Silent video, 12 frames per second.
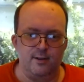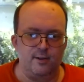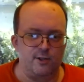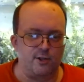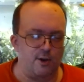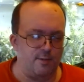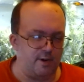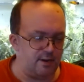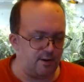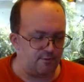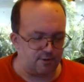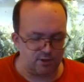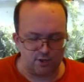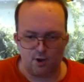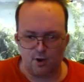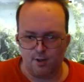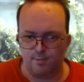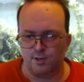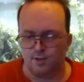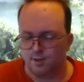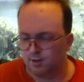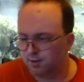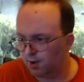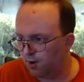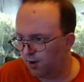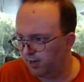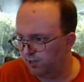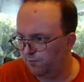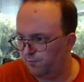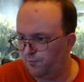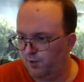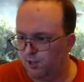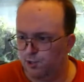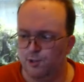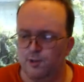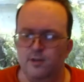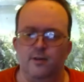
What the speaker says: So many different types and kinds of fish.